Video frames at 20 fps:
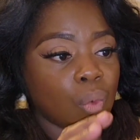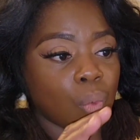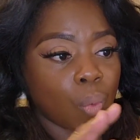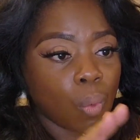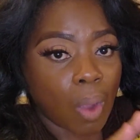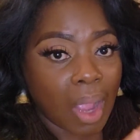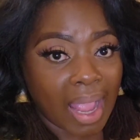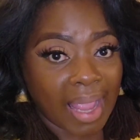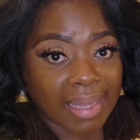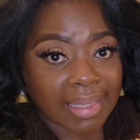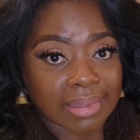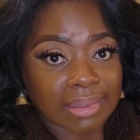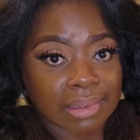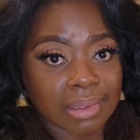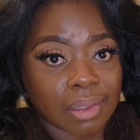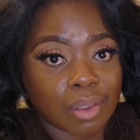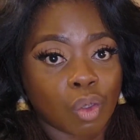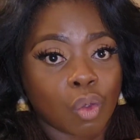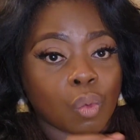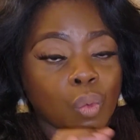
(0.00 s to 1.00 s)

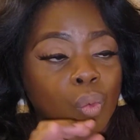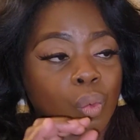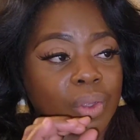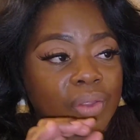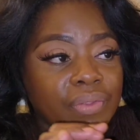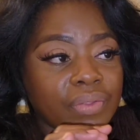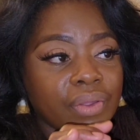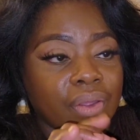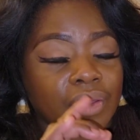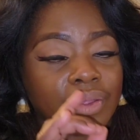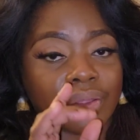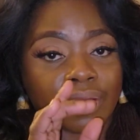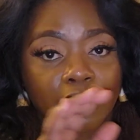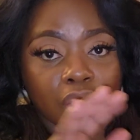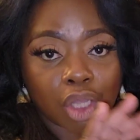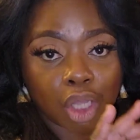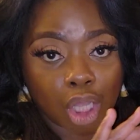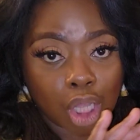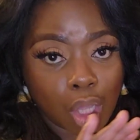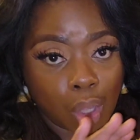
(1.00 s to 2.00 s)
White with
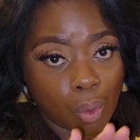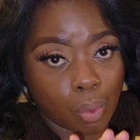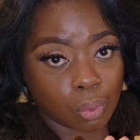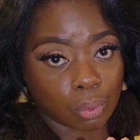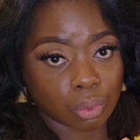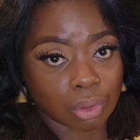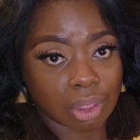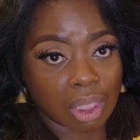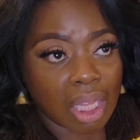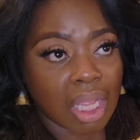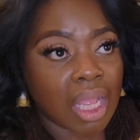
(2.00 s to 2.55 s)
gold.